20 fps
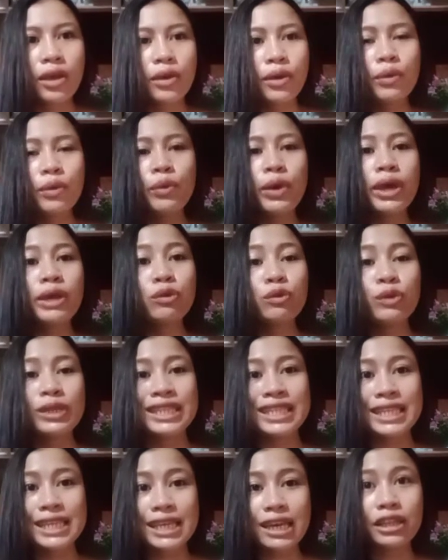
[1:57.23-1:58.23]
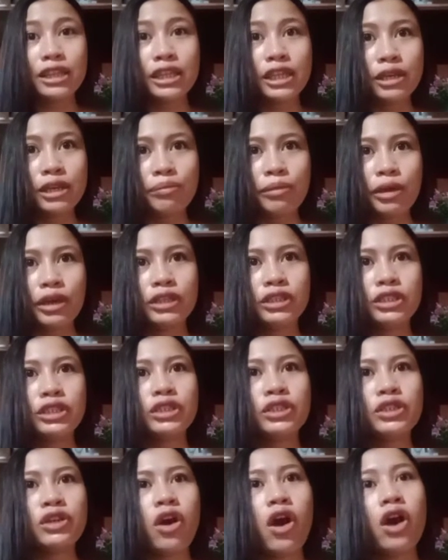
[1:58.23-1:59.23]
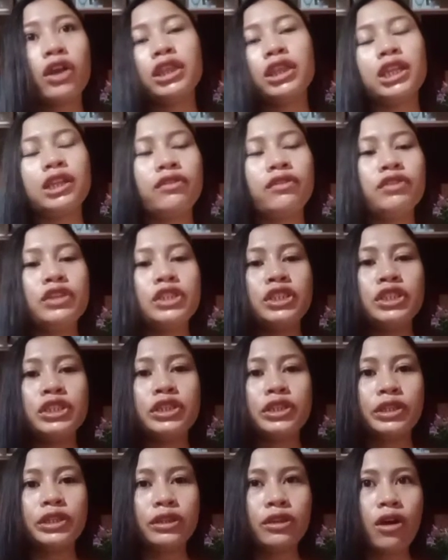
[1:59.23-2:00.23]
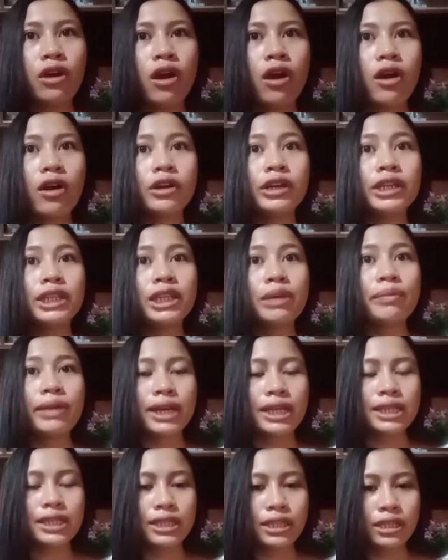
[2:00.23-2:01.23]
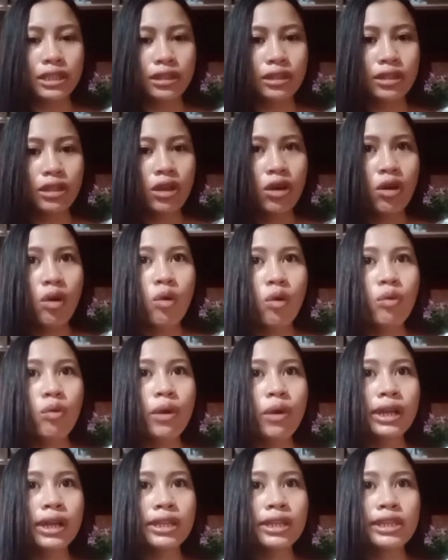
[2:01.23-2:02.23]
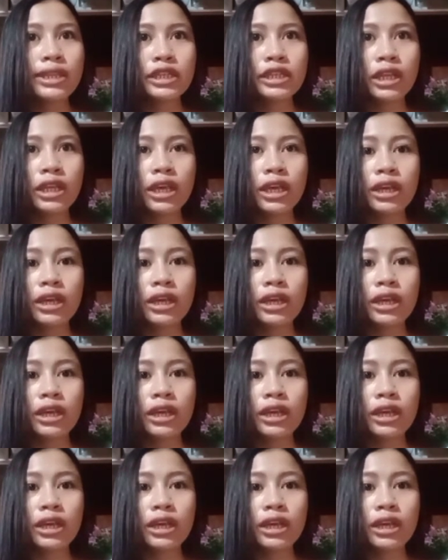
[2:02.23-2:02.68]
When we see an image on television or in a magazine, what initially